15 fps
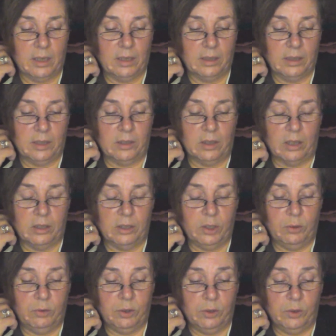is on
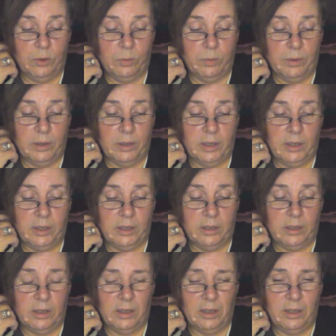YouTube,
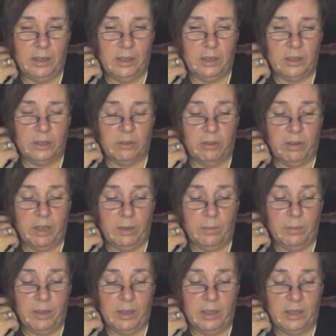and Instagram
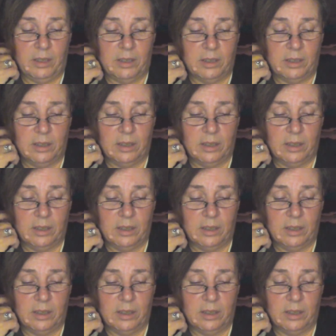is,